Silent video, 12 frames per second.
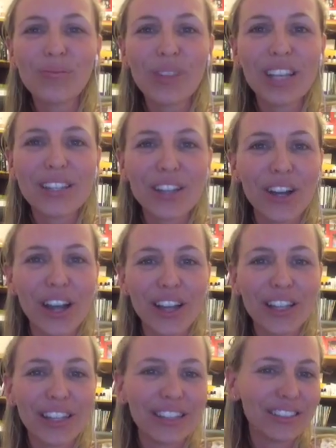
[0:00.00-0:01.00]
So,
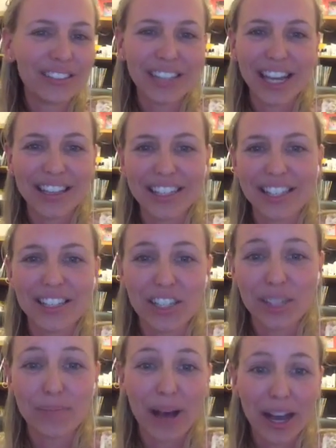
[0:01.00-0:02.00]
yeah, this is
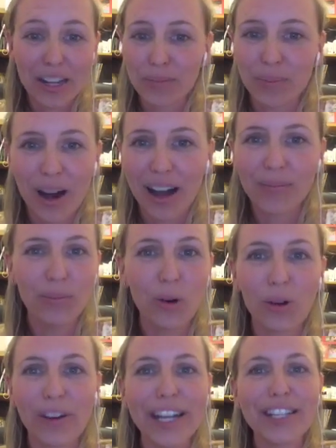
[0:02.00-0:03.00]
just backed by
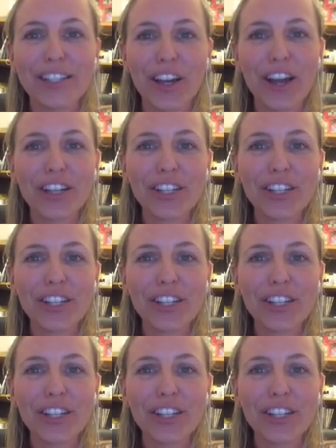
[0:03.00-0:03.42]
more research.